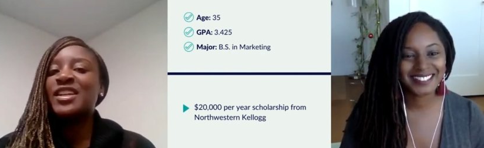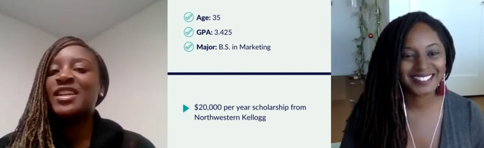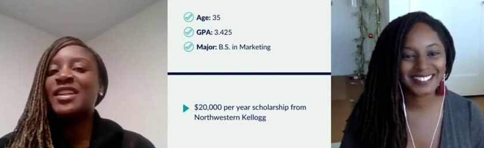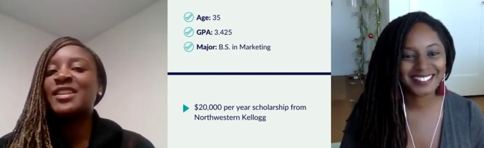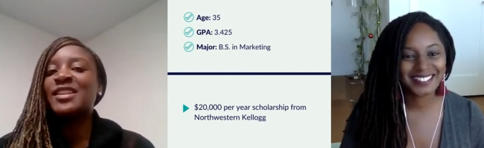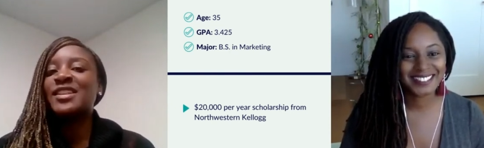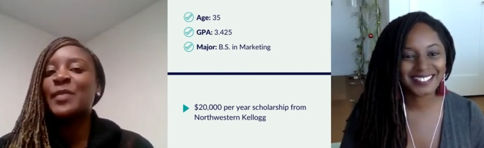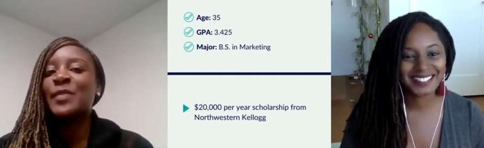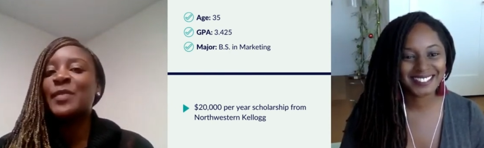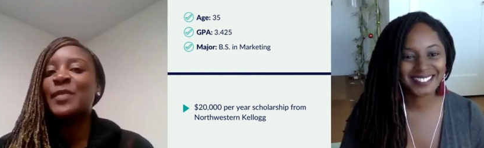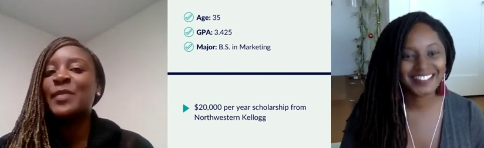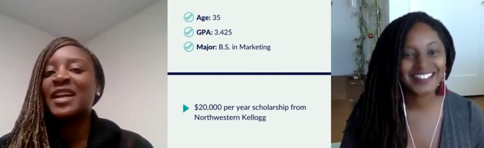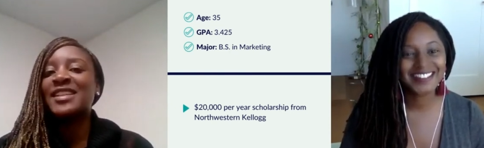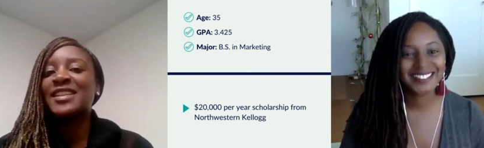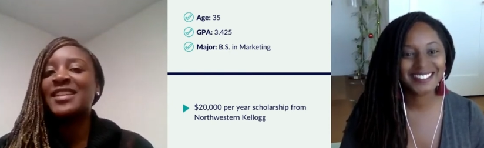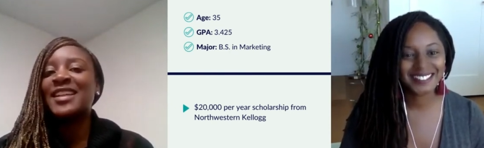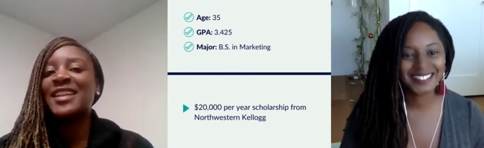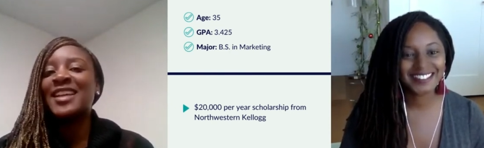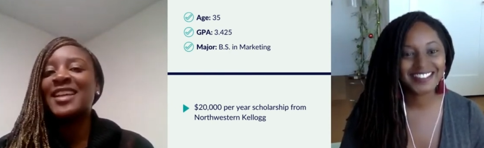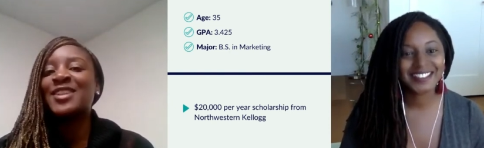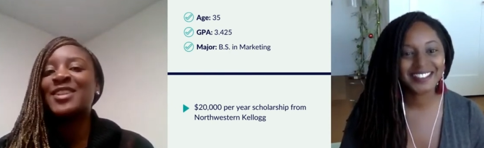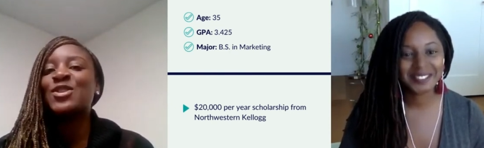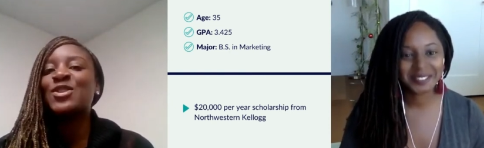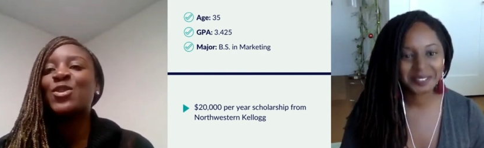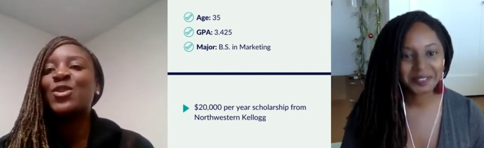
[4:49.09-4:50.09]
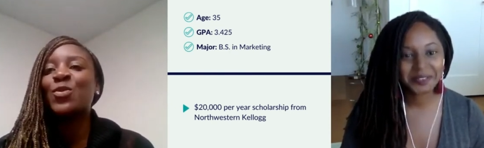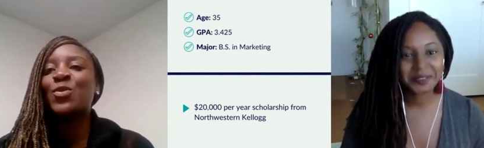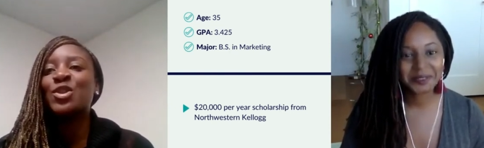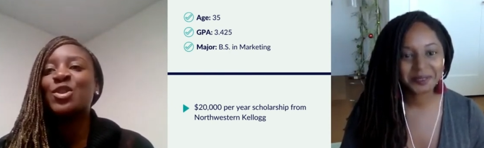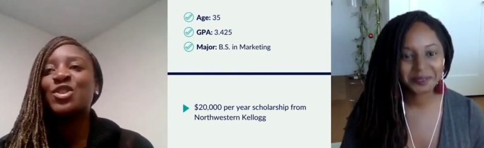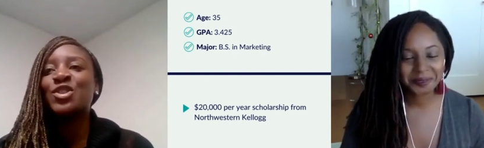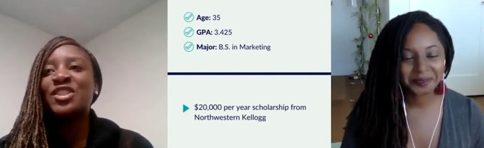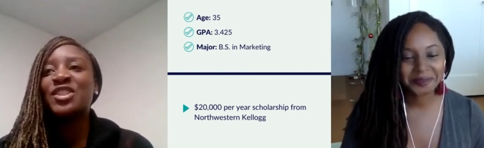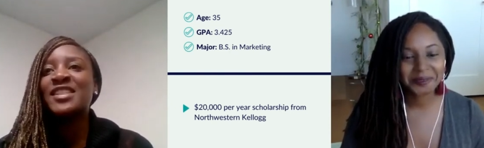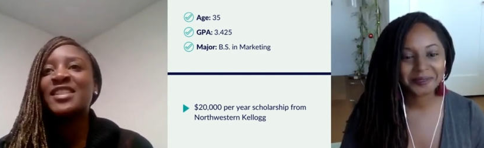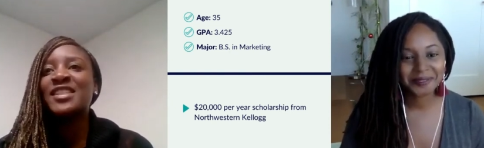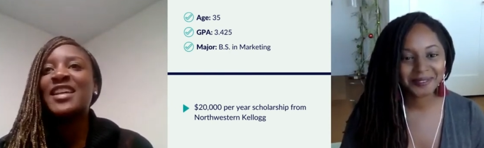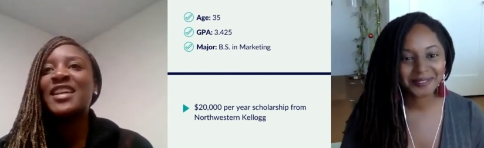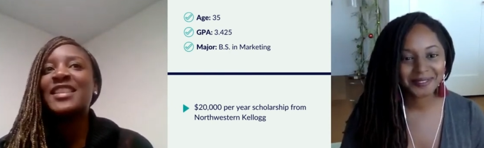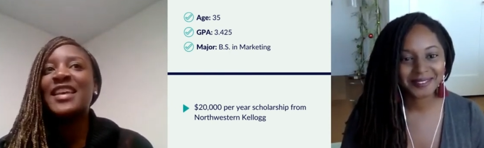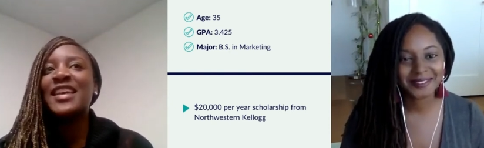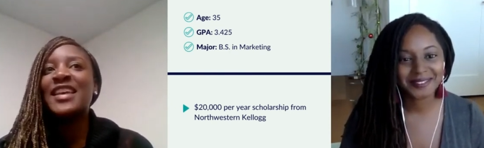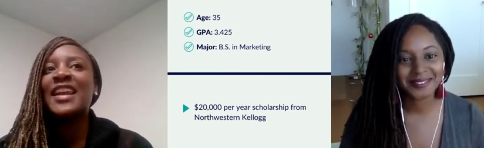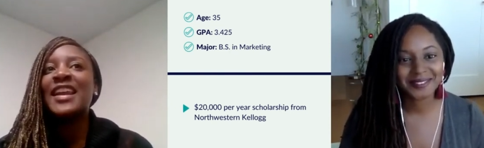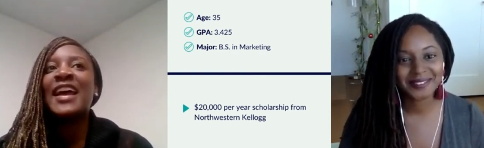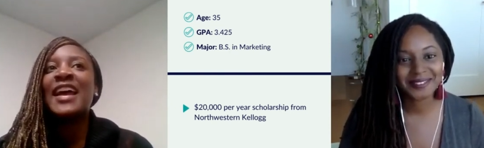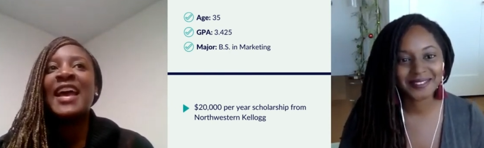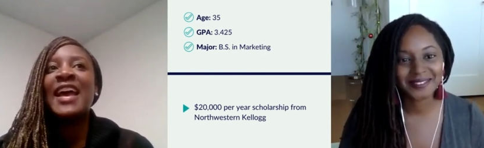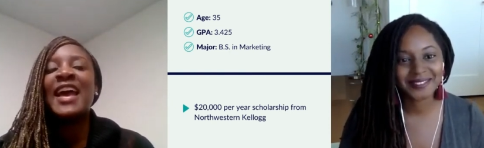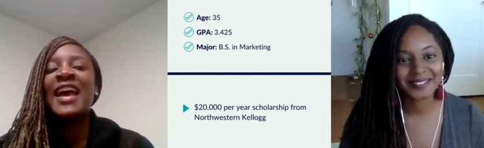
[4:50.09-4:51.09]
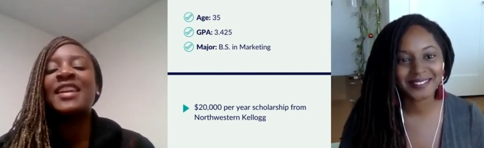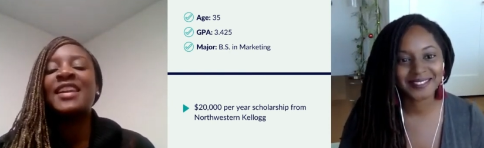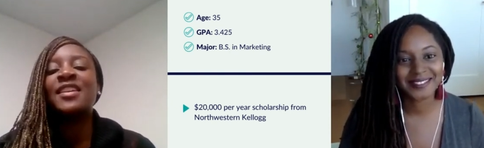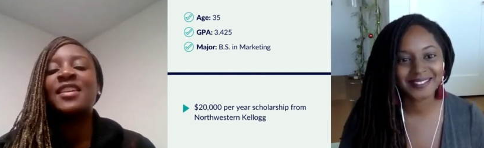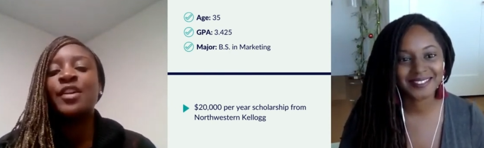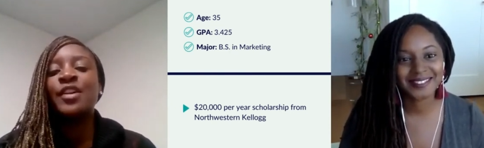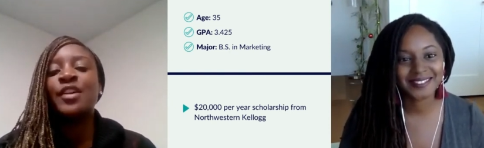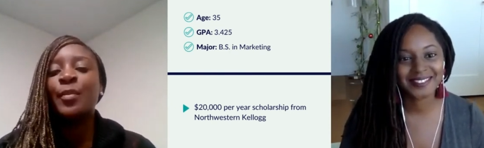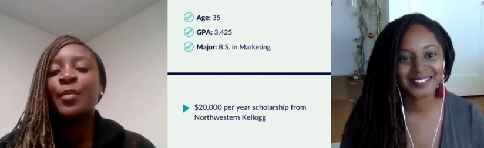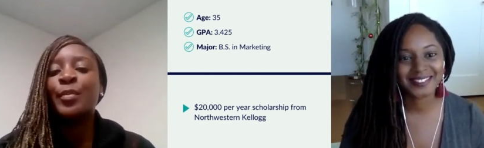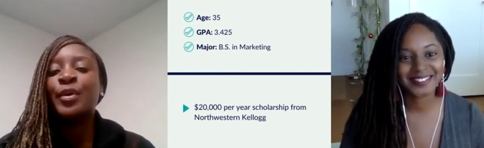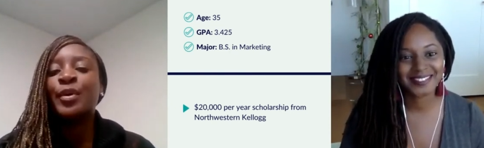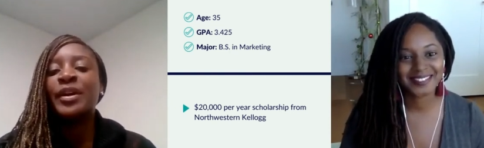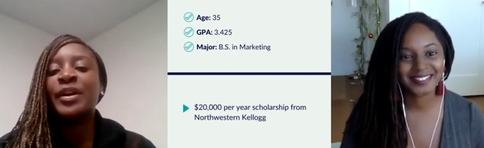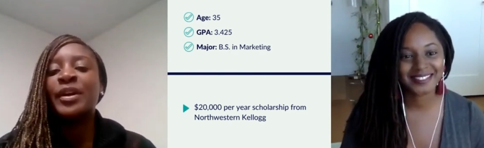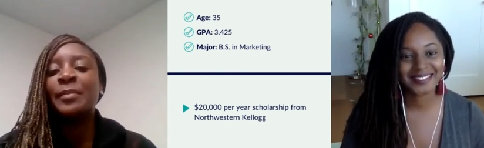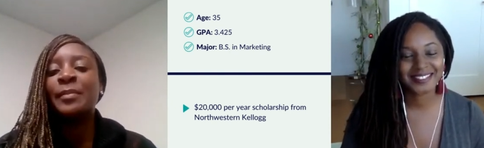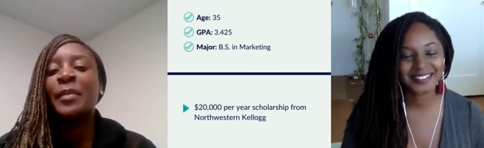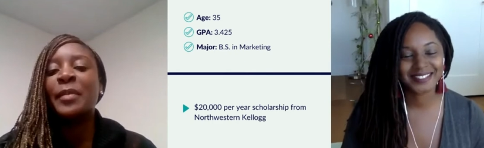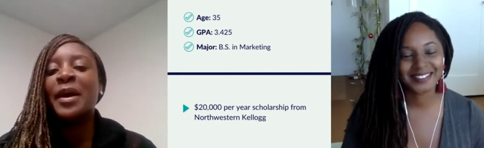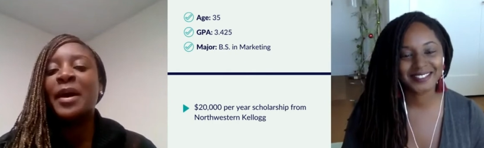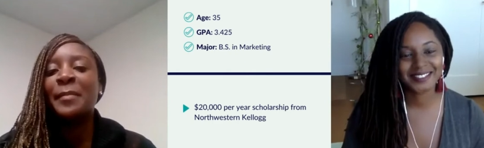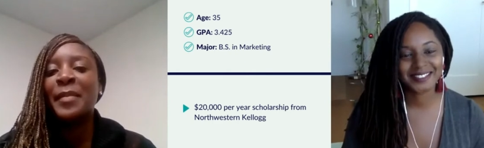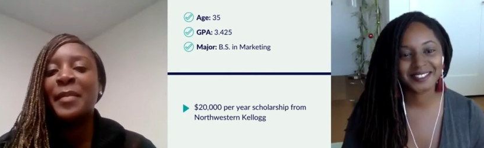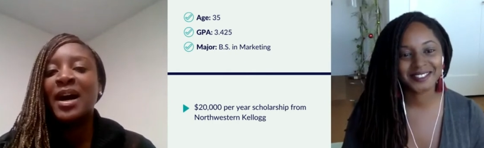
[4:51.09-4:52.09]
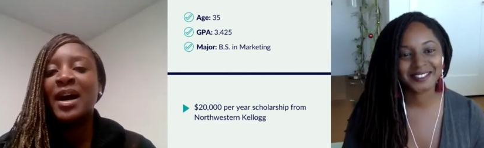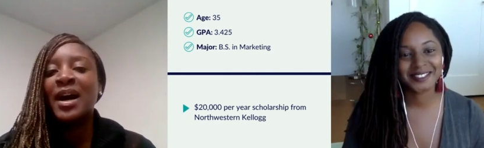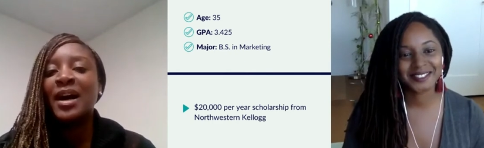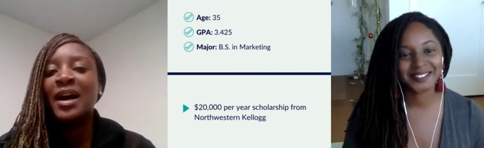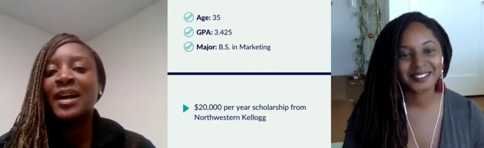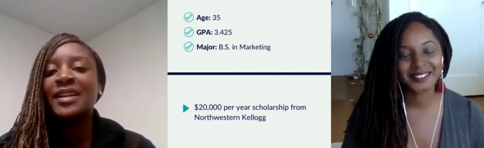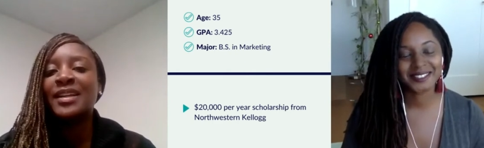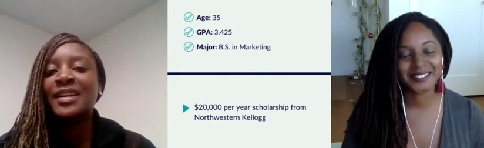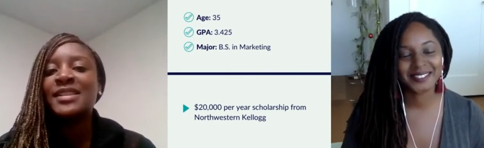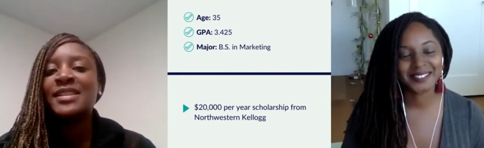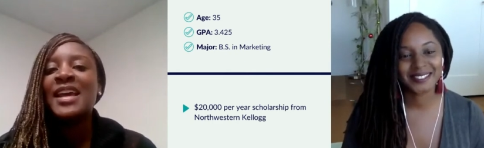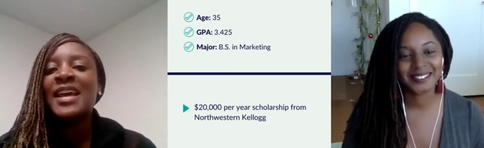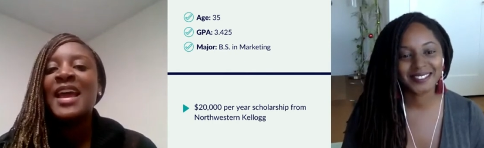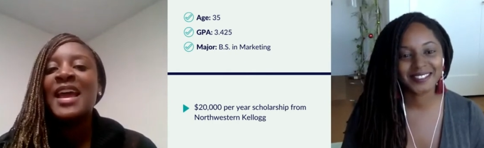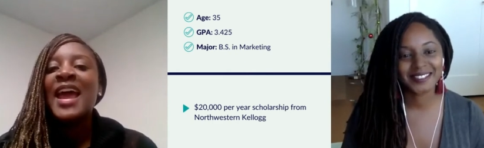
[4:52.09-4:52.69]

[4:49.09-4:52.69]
Speaker 1: had expected and so when she said that i had a number in my mind